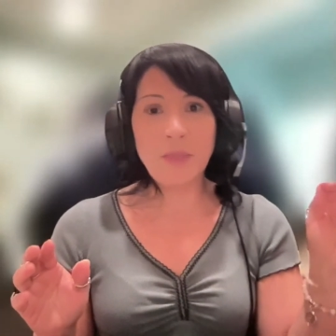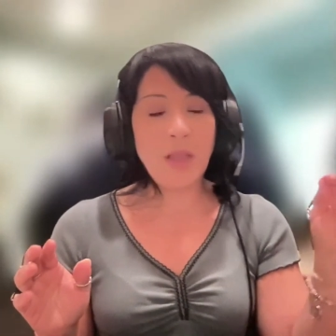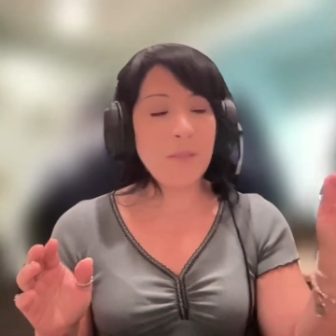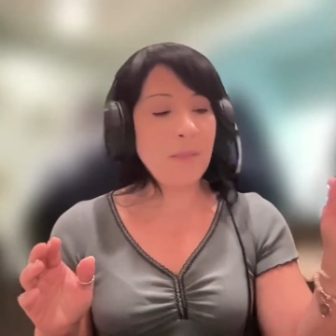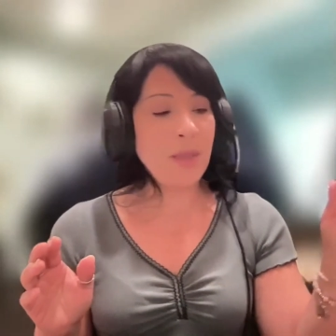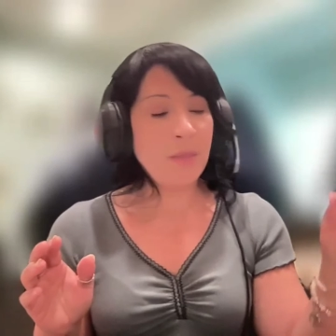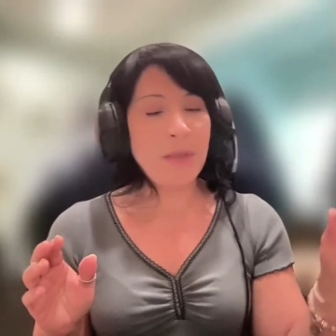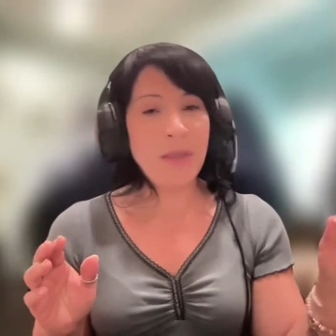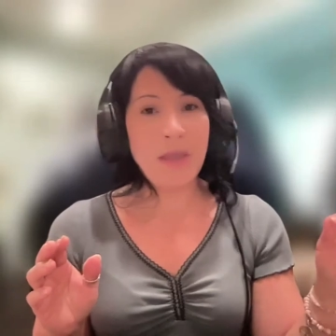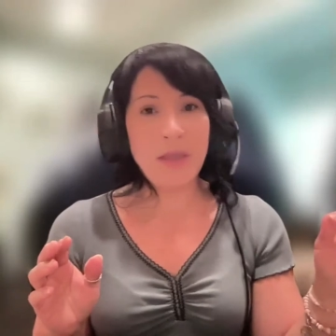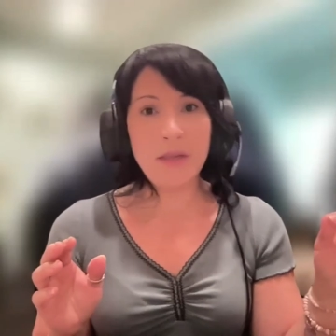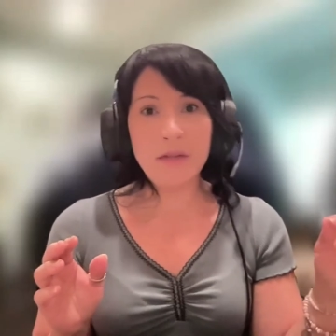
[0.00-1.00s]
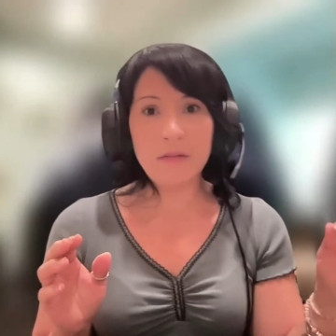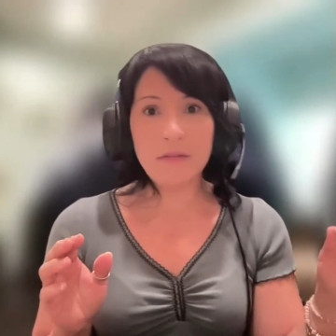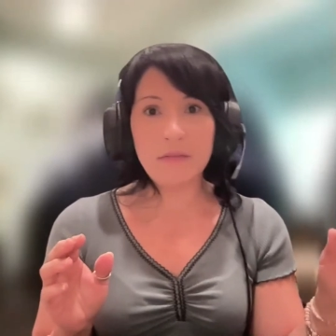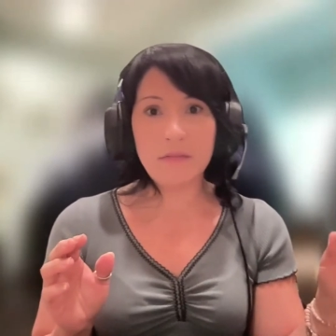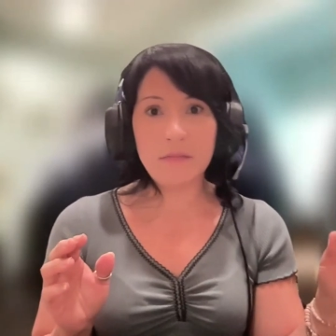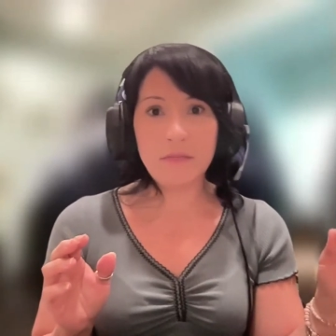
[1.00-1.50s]
and maybe it
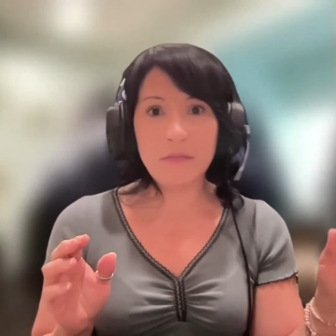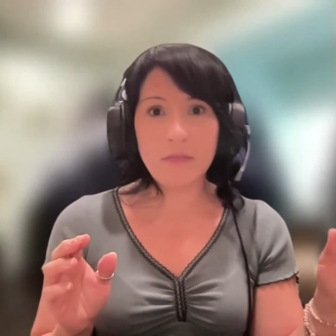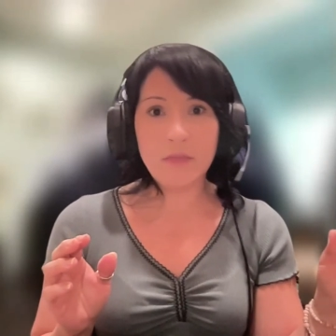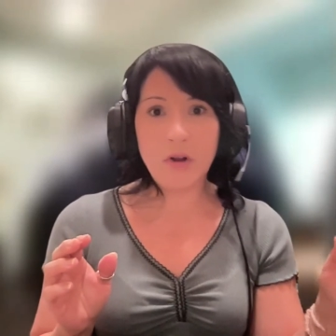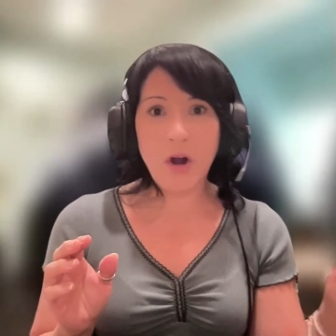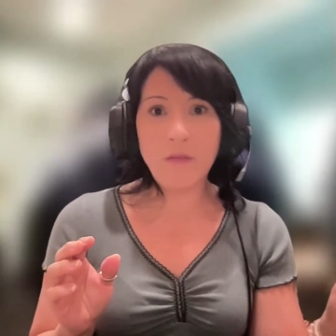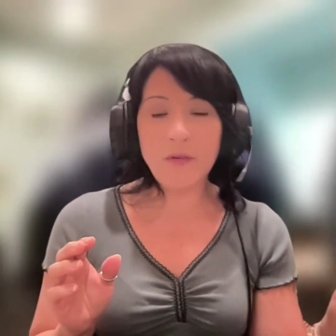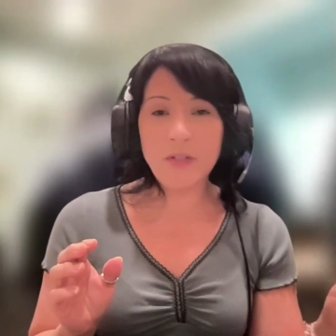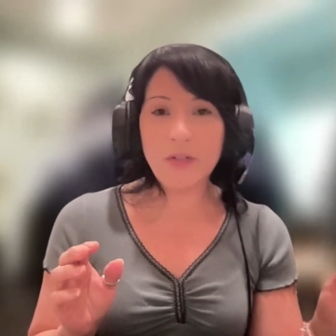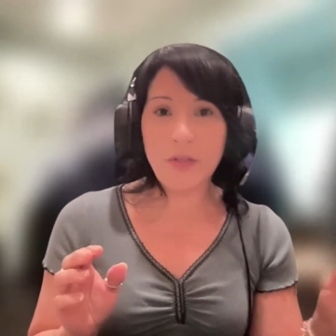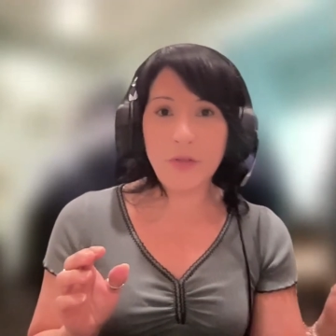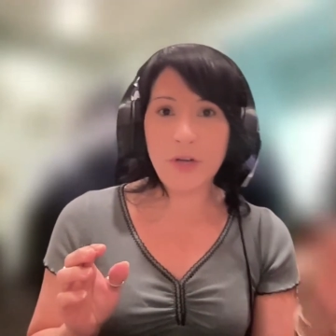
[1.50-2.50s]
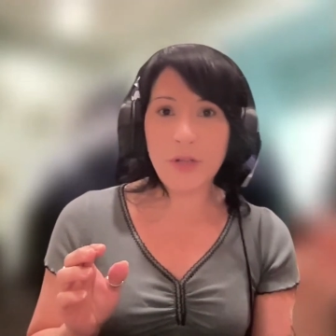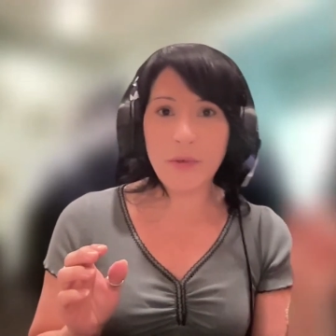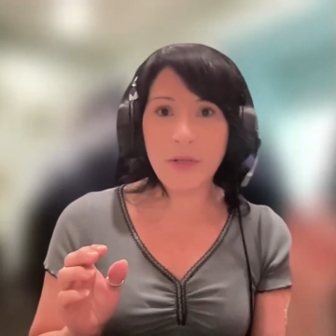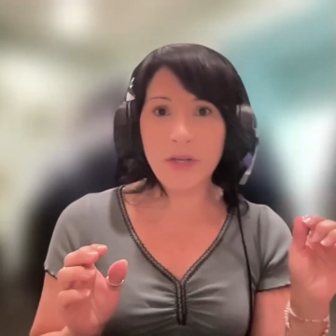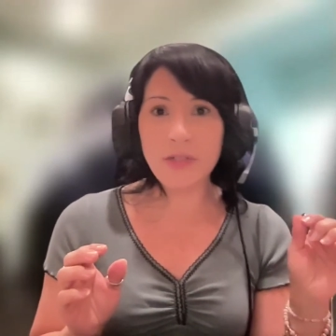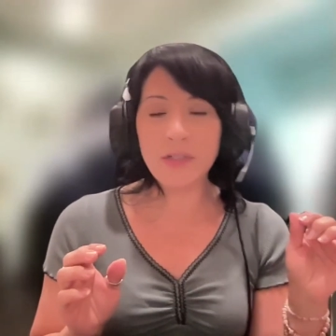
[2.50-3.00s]
carved into 30
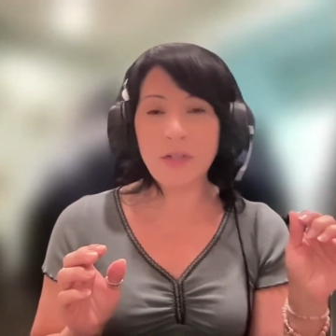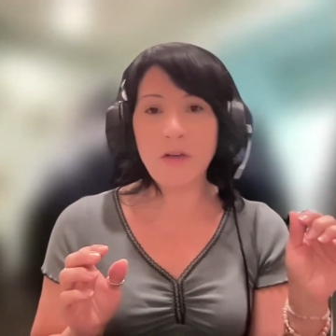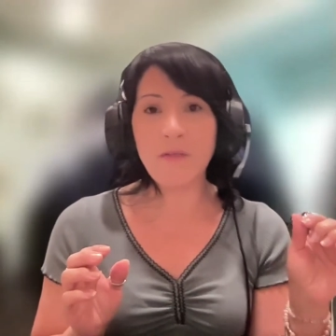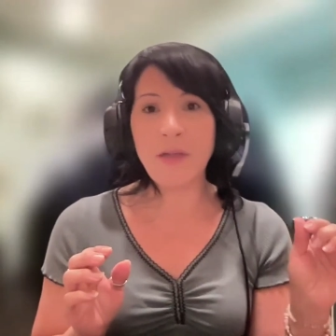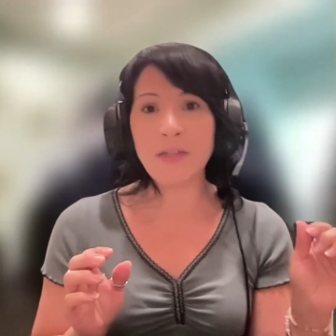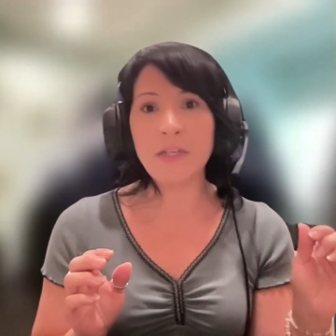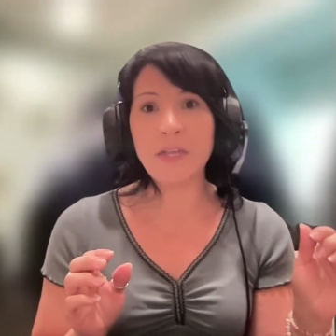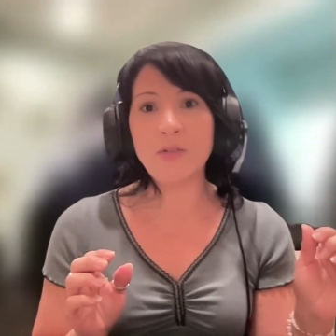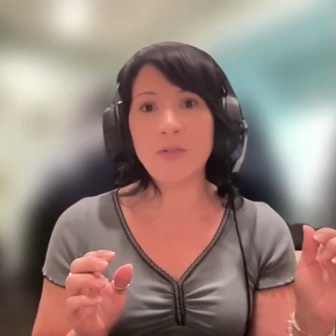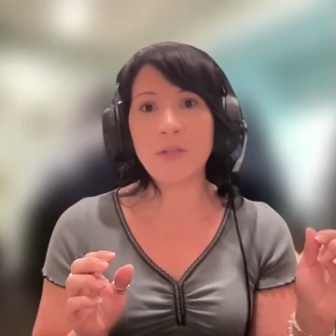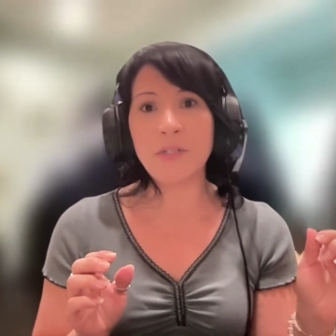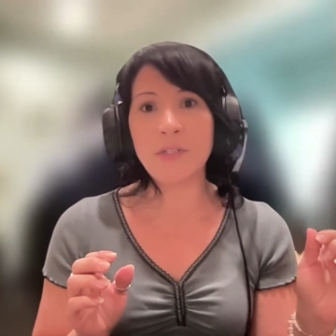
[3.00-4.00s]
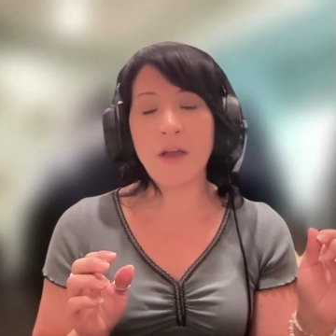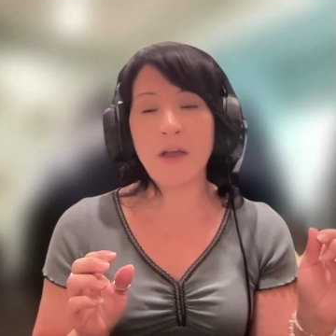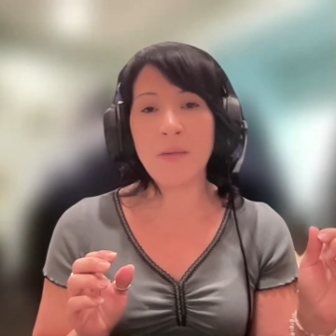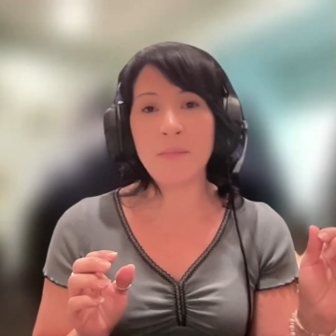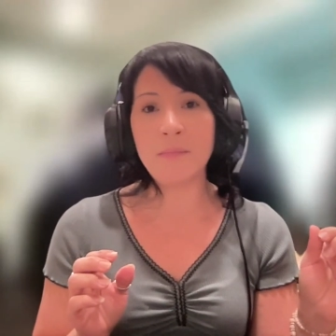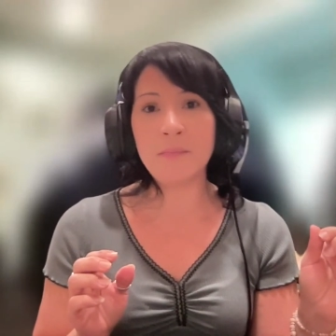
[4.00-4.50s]
minutes of that scheduling
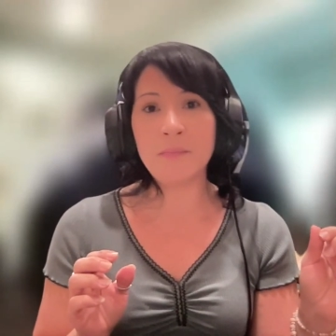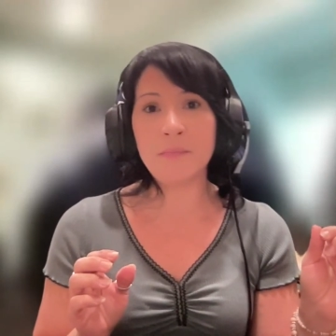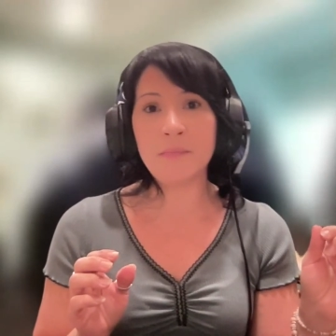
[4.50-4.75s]
time.